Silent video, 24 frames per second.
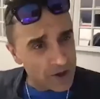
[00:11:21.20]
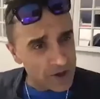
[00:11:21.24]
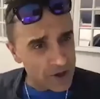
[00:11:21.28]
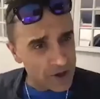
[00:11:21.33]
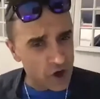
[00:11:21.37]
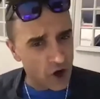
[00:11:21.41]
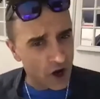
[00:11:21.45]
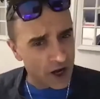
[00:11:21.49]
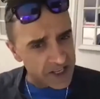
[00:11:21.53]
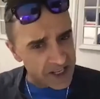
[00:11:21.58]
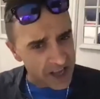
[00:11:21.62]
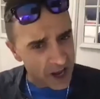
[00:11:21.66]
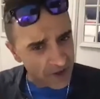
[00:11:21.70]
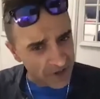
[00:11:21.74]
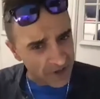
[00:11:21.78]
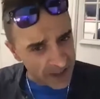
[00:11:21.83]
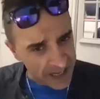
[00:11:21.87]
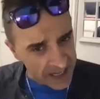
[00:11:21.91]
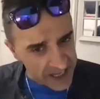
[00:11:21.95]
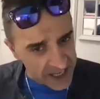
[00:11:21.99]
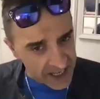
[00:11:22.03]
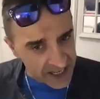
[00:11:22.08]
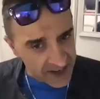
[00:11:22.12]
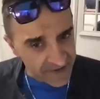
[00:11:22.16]
got a South
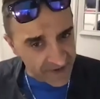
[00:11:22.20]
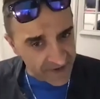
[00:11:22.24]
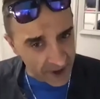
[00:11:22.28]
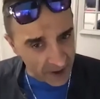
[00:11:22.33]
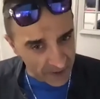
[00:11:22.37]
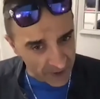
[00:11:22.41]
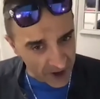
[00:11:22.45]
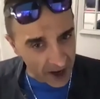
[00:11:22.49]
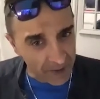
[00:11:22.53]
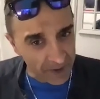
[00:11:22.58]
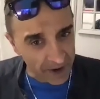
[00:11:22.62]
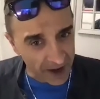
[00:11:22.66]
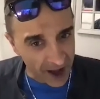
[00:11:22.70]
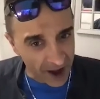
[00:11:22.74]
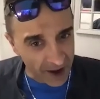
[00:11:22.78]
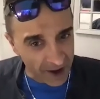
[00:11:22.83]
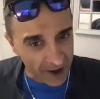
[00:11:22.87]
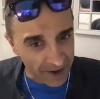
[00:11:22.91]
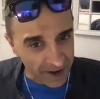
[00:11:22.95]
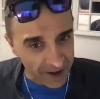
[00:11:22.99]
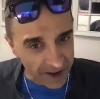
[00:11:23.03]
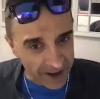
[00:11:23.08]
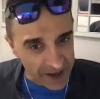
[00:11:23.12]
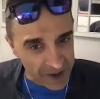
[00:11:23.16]
Indian film coming out
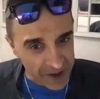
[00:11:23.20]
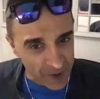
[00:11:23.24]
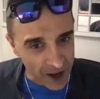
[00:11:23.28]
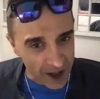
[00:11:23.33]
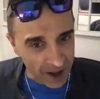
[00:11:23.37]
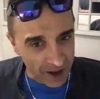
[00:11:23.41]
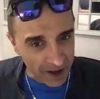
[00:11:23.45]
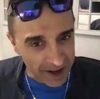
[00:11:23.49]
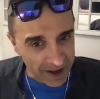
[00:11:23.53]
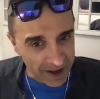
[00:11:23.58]
as well.